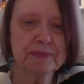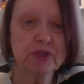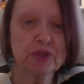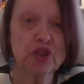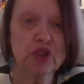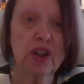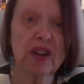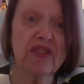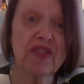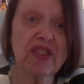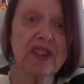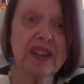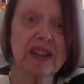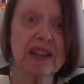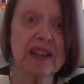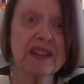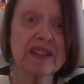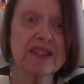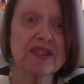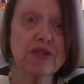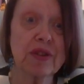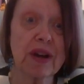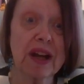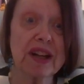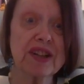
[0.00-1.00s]
Sorry for the
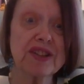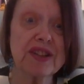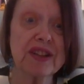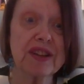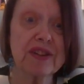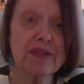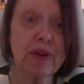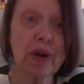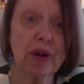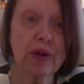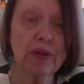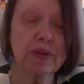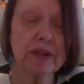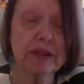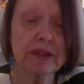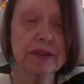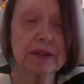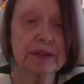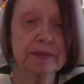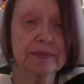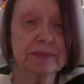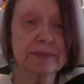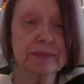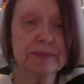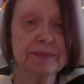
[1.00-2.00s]
little scratchy throat.
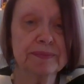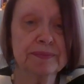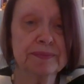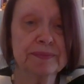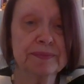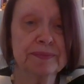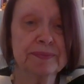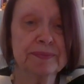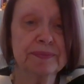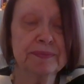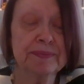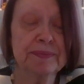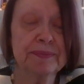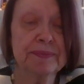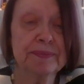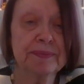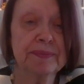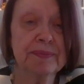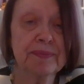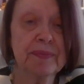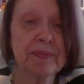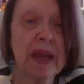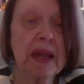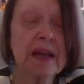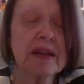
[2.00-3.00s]

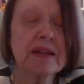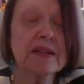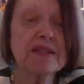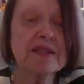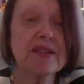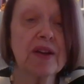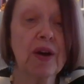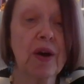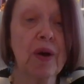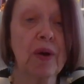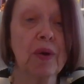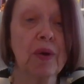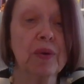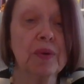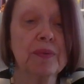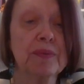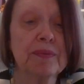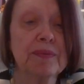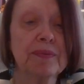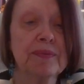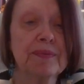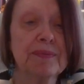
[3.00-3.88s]
So